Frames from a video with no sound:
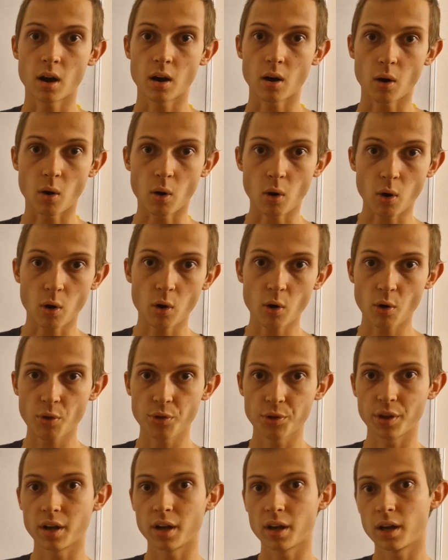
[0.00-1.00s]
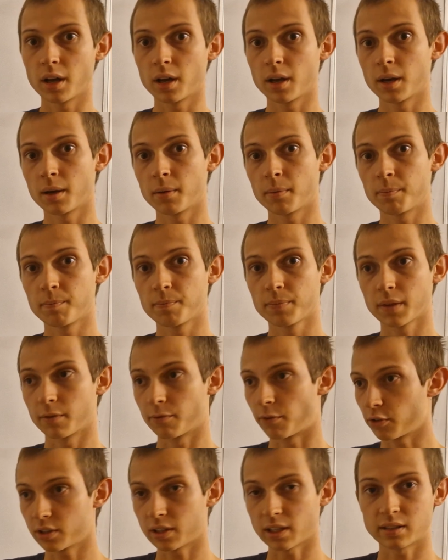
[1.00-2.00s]
all the
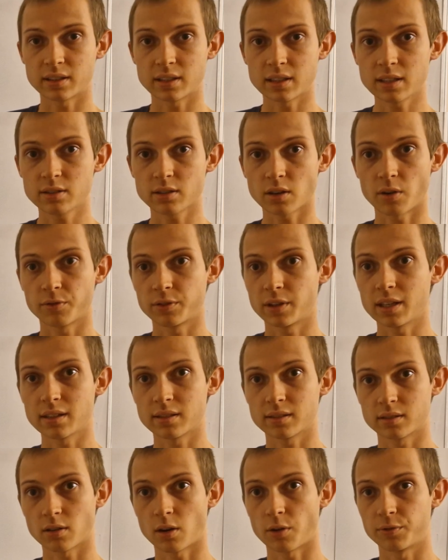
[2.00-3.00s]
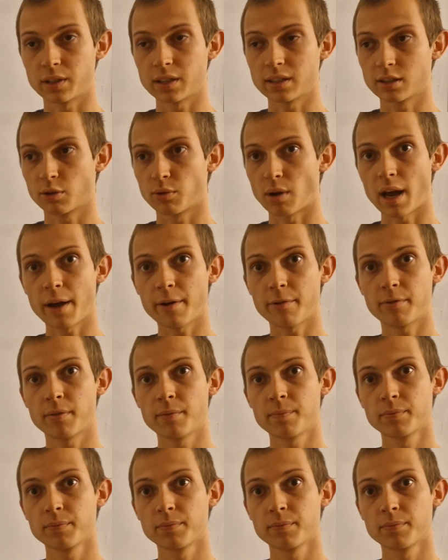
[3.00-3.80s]
vertices of this graph